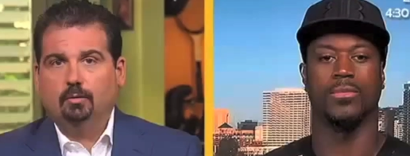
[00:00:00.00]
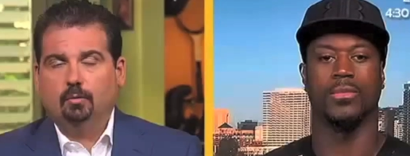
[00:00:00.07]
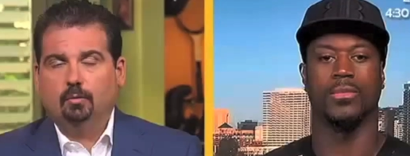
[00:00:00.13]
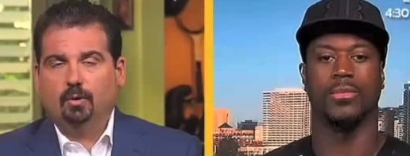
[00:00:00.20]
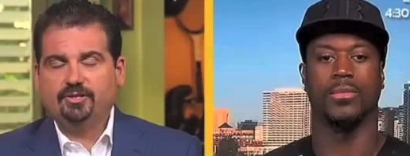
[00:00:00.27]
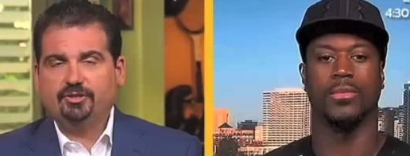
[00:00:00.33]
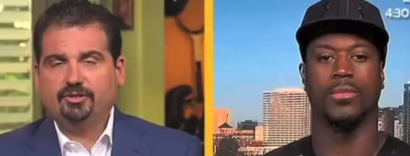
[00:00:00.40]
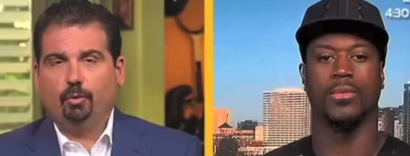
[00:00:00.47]

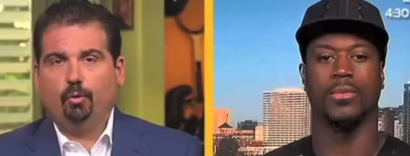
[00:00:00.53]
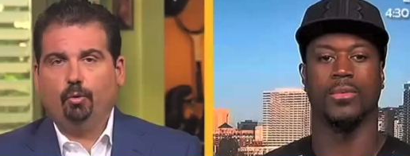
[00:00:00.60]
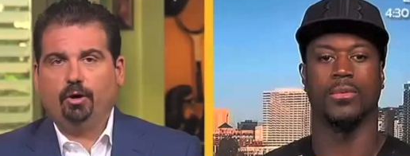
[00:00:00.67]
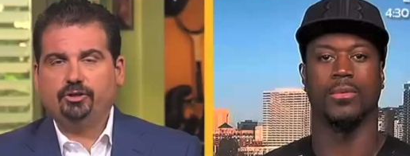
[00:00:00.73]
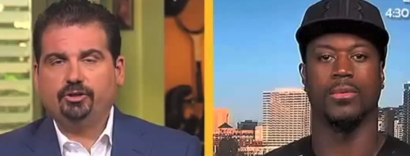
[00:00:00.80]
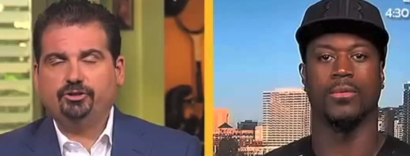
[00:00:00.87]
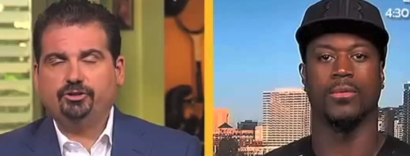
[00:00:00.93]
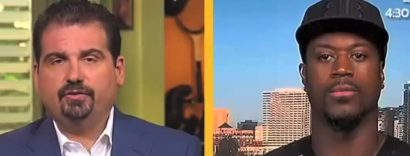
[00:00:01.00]
Speaker 1: What's the
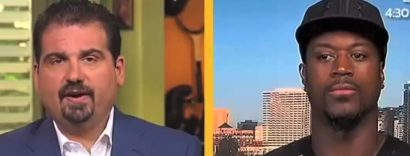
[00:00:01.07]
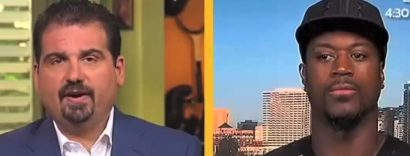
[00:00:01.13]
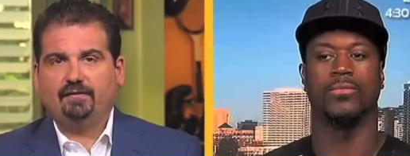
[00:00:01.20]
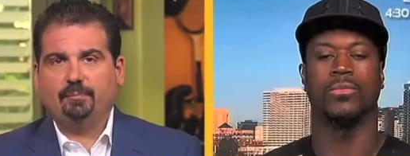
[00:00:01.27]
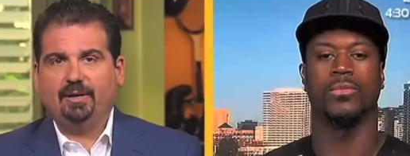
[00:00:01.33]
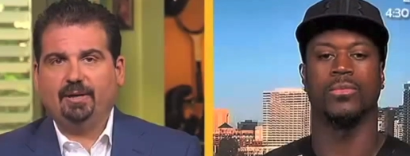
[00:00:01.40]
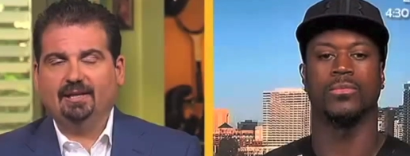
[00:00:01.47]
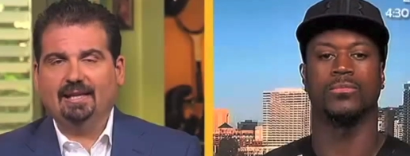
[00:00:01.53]
worst you've
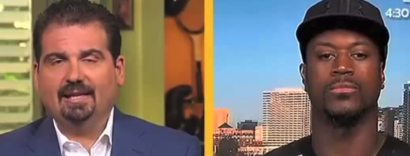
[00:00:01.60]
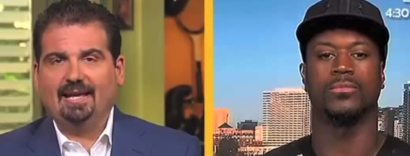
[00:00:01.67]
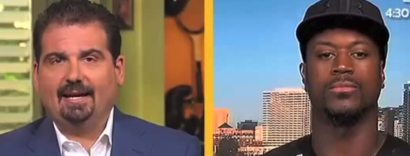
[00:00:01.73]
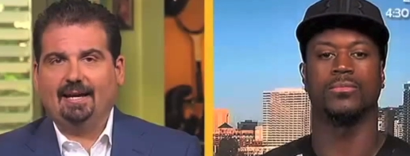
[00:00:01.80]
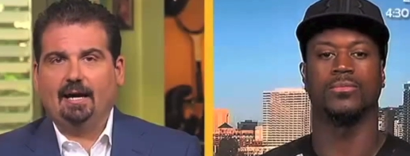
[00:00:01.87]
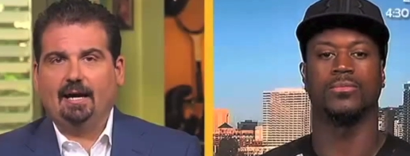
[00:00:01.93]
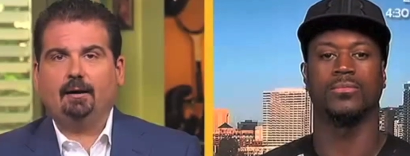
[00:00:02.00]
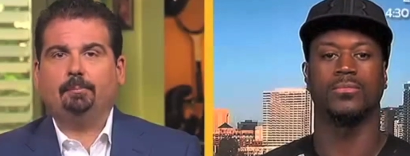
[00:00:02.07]
ever been
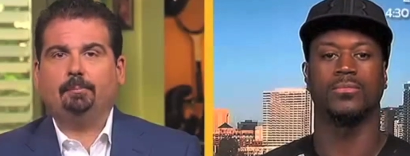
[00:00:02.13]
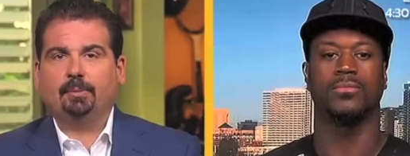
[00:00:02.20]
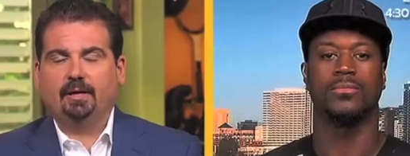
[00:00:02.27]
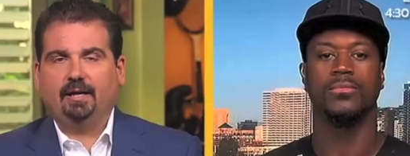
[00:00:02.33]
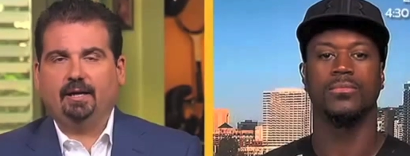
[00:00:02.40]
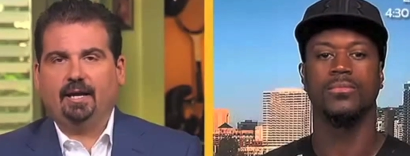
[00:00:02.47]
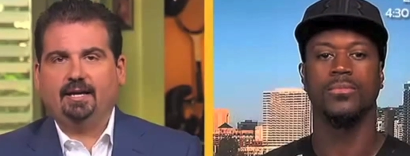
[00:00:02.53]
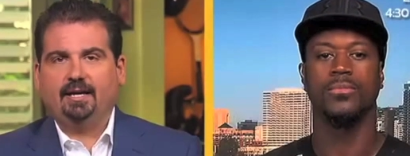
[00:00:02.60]
lit up
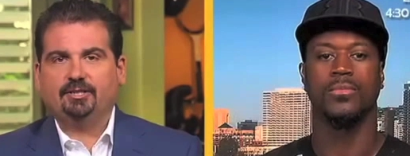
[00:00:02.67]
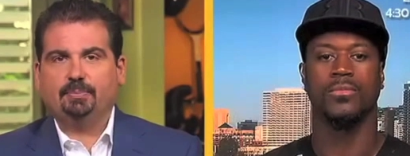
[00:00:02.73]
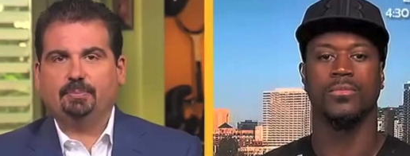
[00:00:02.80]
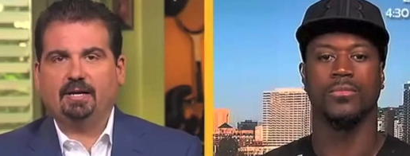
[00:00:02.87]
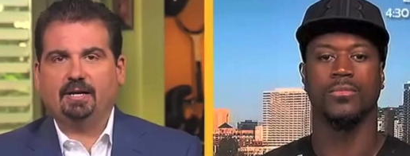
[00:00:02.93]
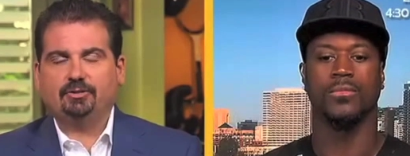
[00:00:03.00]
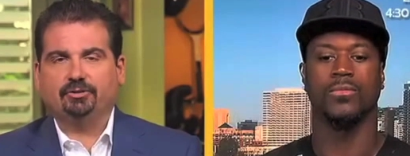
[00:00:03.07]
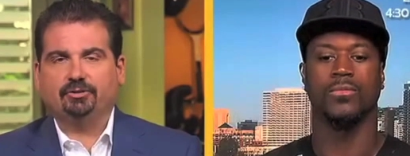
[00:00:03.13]
in a
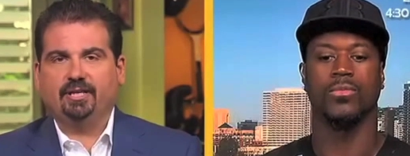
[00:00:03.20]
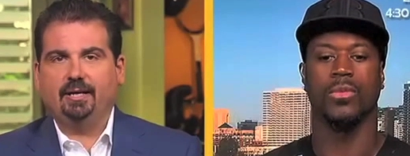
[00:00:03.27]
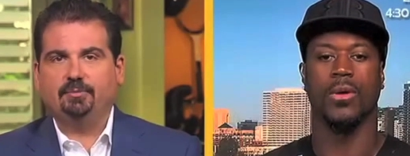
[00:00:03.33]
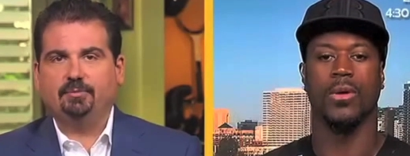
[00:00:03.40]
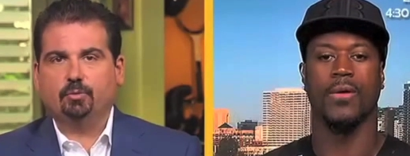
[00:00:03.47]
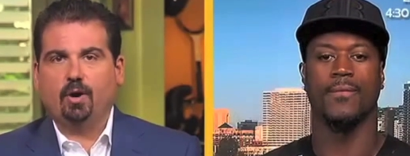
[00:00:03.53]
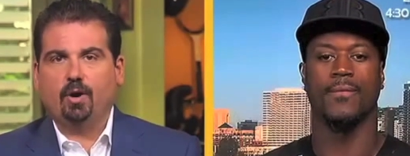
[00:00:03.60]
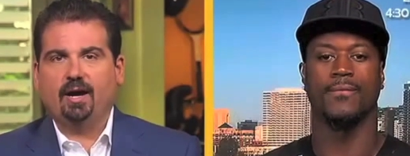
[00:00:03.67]
special
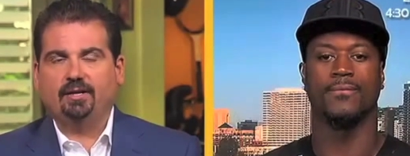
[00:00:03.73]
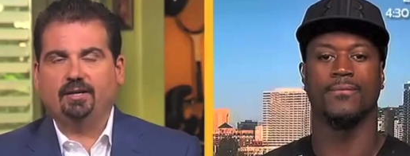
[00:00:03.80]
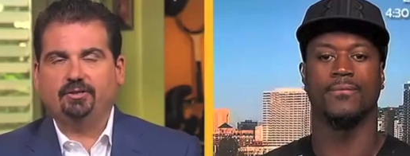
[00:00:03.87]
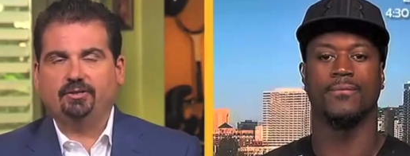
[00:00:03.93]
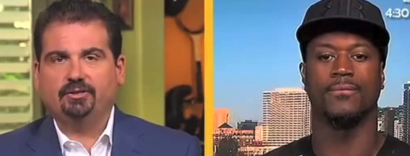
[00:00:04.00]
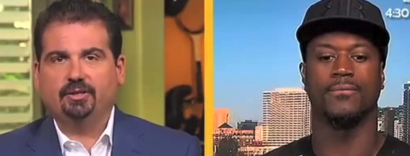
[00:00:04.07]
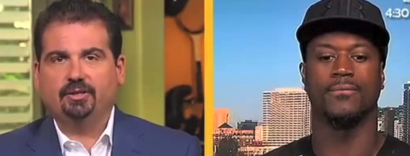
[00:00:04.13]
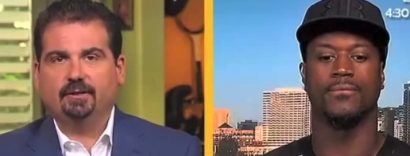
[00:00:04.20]
teams wedge?